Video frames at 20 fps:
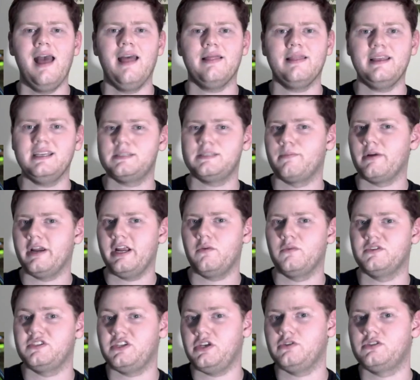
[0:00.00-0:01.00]
This breed
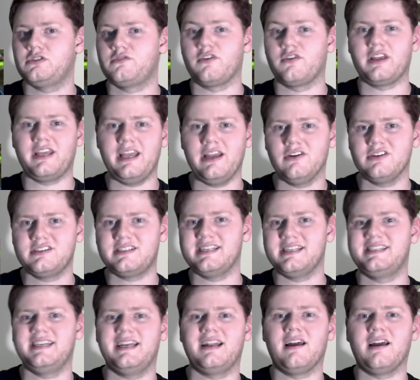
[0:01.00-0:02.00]
was used for years to
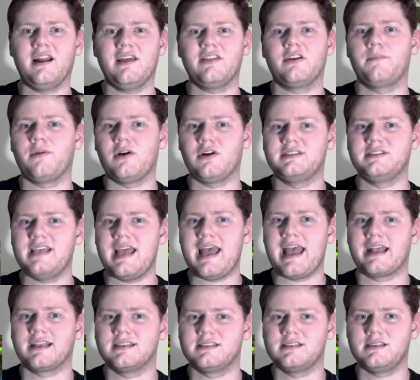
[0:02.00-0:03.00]
sit on other birds'
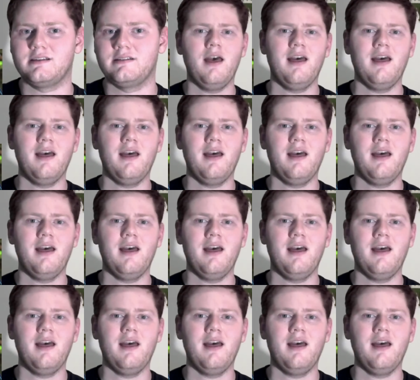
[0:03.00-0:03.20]
eggs.